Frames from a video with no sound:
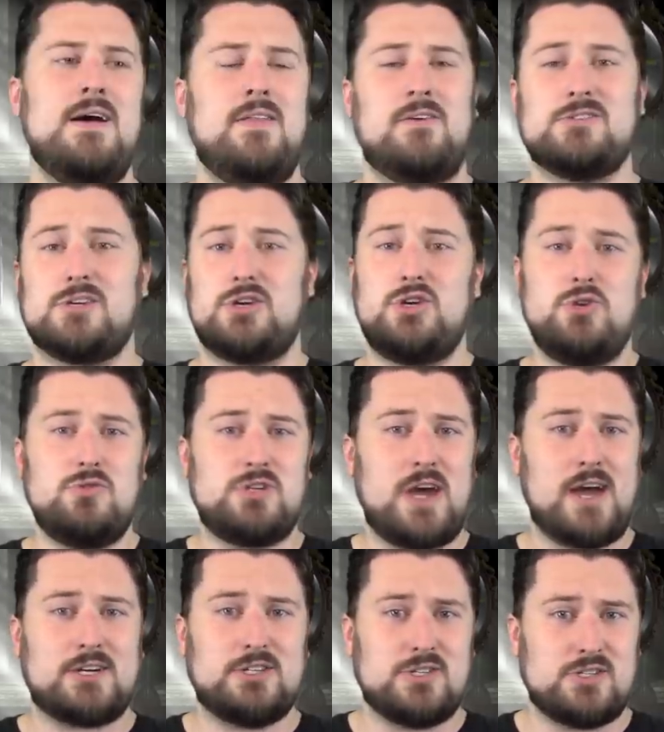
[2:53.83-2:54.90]
There's a huge
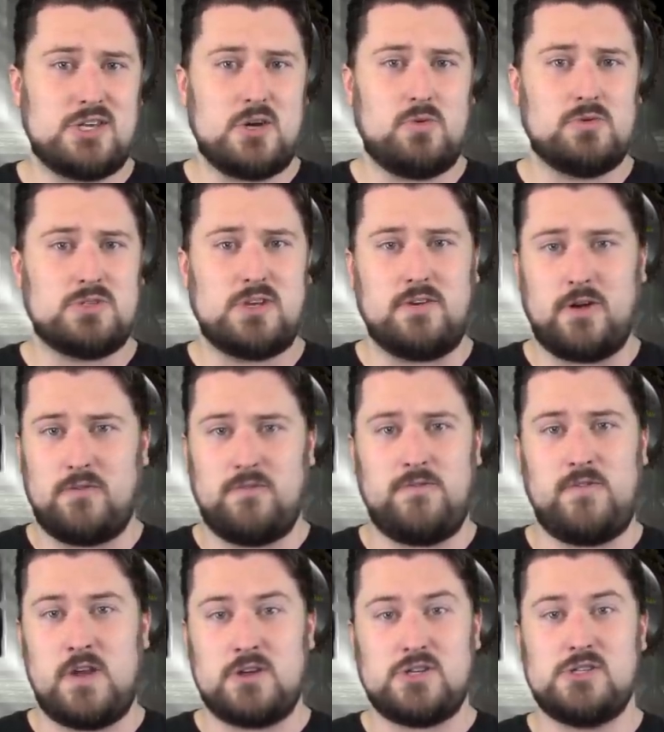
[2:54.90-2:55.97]
action sequence that
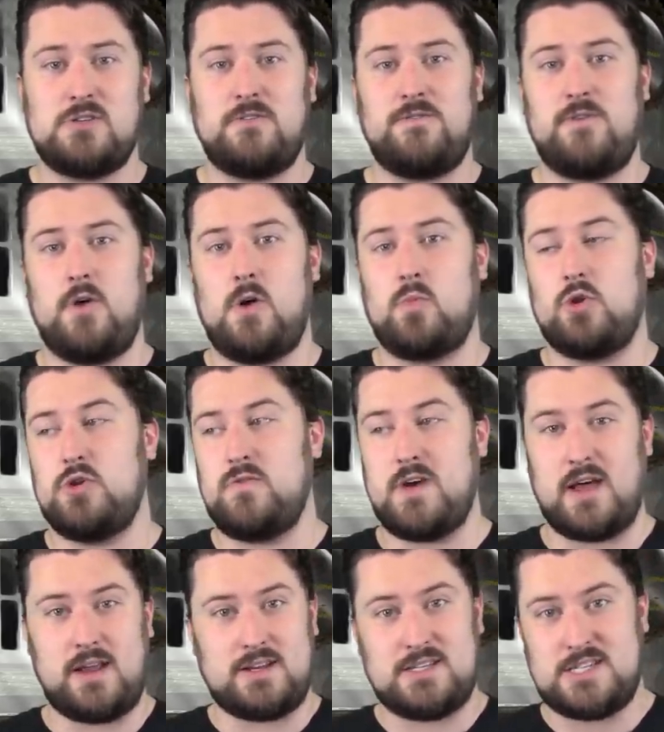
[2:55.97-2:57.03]
finishes the film where you've
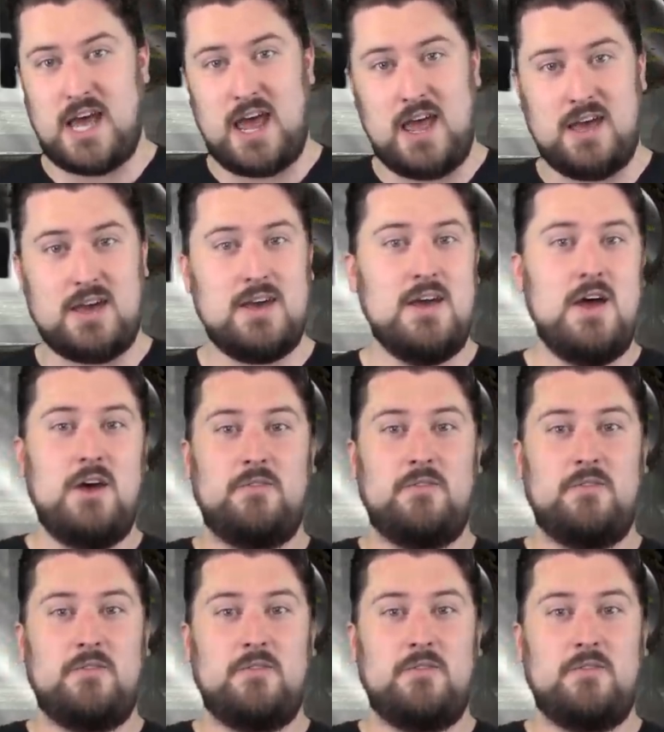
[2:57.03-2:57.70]
got a tank